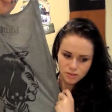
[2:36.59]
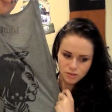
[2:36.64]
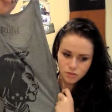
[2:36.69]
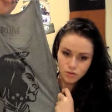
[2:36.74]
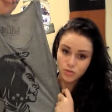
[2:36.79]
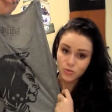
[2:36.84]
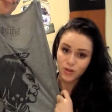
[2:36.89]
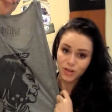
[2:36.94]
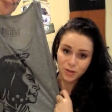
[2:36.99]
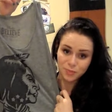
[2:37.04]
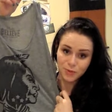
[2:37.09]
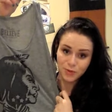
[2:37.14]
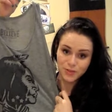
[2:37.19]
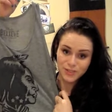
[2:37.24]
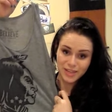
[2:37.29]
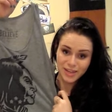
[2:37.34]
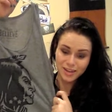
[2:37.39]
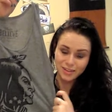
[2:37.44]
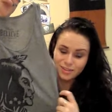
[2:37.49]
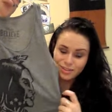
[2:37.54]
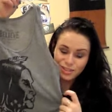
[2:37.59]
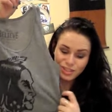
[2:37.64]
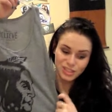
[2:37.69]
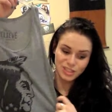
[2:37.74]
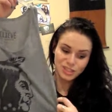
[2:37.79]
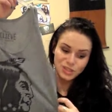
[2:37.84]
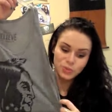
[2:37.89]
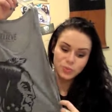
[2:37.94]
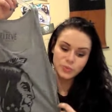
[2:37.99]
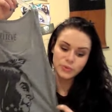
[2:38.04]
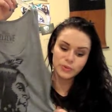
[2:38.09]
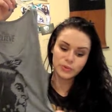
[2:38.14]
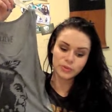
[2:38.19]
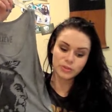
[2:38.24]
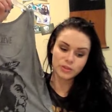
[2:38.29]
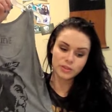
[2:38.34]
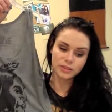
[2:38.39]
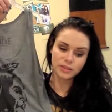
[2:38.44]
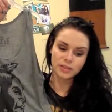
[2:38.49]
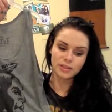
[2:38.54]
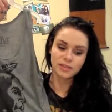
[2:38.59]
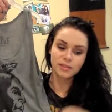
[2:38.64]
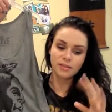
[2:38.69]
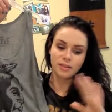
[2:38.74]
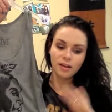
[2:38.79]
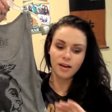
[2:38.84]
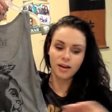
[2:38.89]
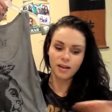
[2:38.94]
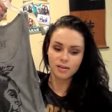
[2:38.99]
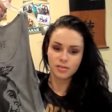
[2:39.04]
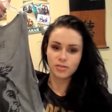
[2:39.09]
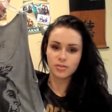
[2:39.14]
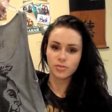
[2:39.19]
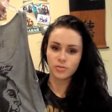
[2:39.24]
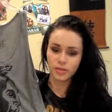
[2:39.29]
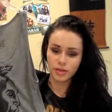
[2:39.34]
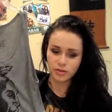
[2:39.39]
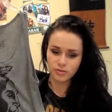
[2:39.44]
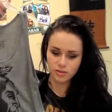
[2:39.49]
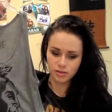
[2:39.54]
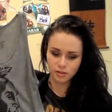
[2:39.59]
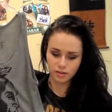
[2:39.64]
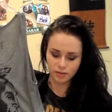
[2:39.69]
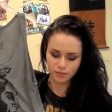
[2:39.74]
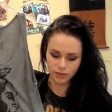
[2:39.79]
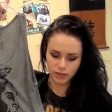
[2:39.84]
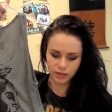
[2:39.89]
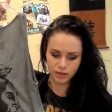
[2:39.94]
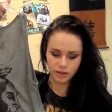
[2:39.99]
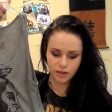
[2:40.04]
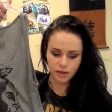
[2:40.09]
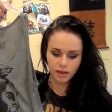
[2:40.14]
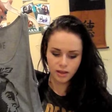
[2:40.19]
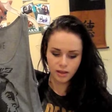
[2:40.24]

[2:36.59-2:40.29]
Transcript: Geronimo tank that she wore a lot in 2011.